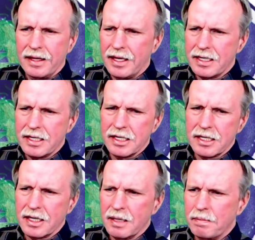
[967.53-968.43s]
This
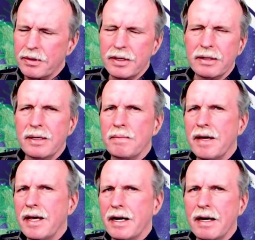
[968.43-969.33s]
is completely
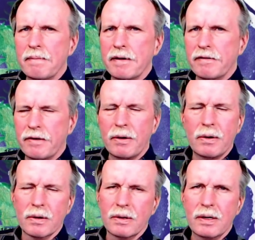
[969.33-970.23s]
made up of
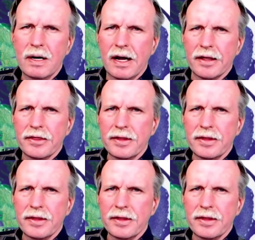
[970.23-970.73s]
whole cloth.